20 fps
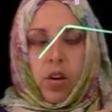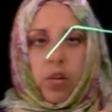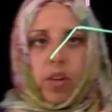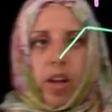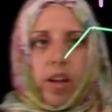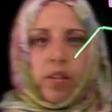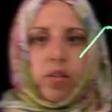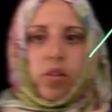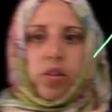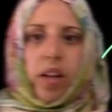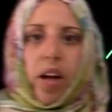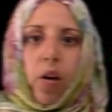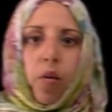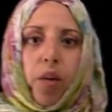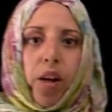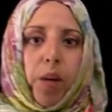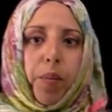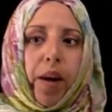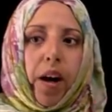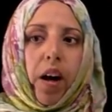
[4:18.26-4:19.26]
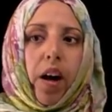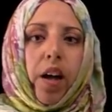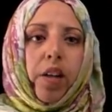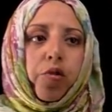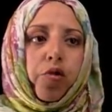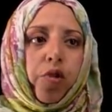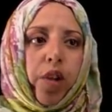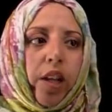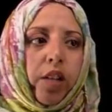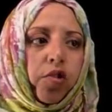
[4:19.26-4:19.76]
Okay, so now what about
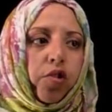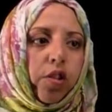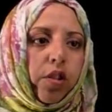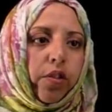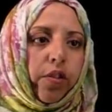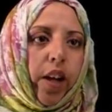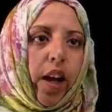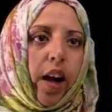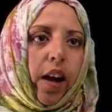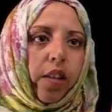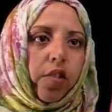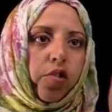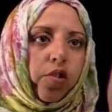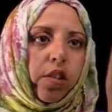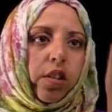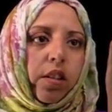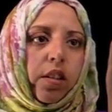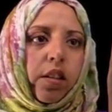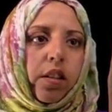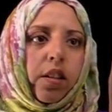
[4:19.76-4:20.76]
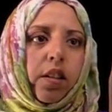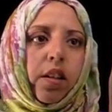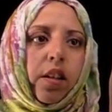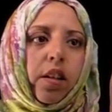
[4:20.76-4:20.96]
hydration reaction?